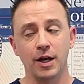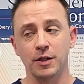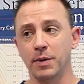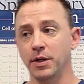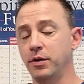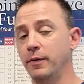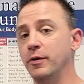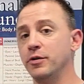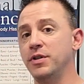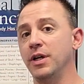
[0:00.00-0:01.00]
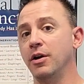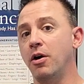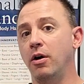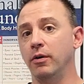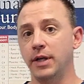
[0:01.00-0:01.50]
especially if you're sitting
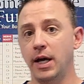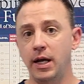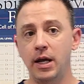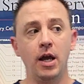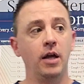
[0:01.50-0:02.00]
all day